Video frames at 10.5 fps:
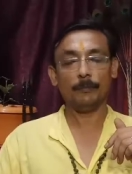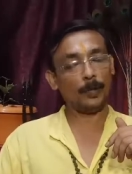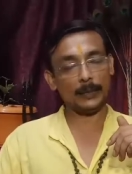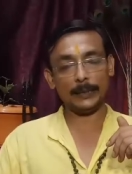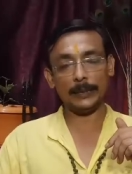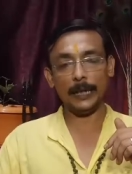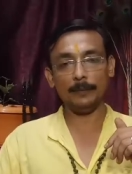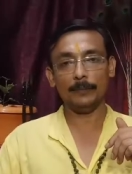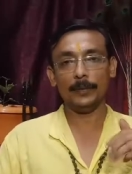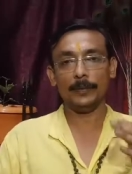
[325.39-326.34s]
For that
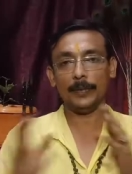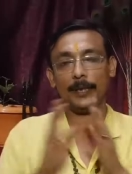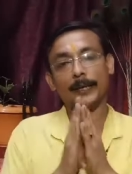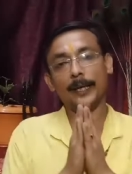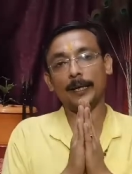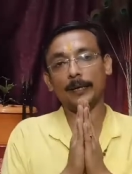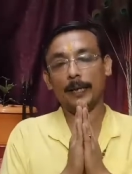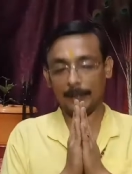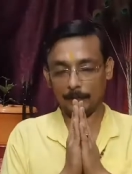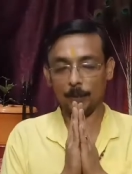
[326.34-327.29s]
time, take care
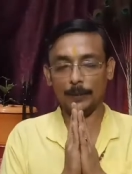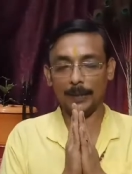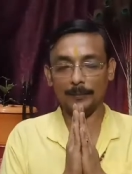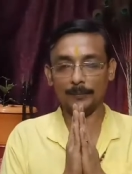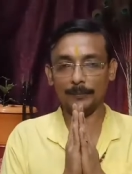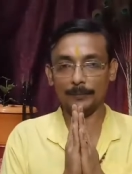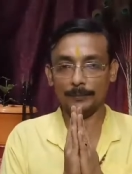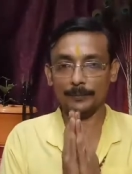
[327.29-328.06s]
and goodbye.